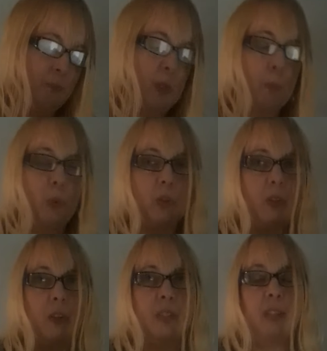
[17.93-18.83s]
a book
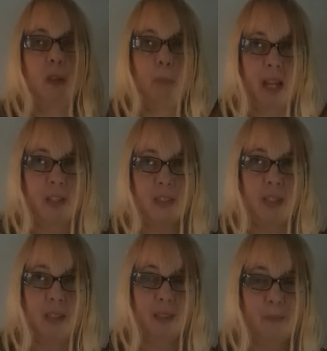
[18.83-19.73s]
called Sun Magic
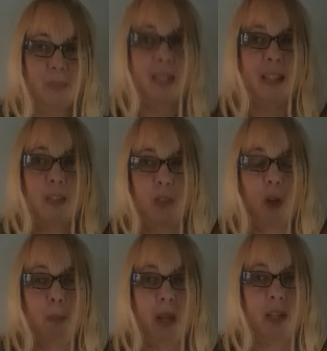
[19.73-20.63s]
and then Star
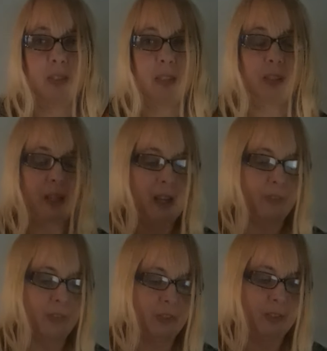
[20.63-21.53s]
Magic
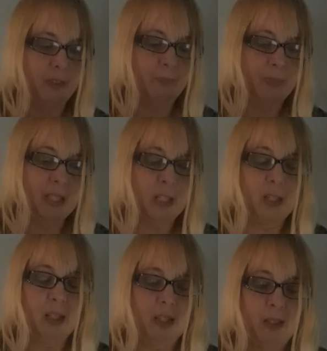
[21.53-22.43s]
after
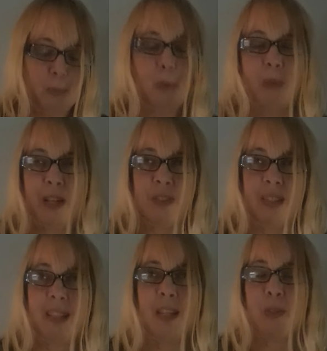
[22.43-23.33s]
Moon
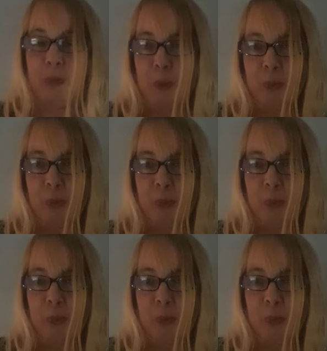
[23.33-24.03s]
Magic. That's a rumor.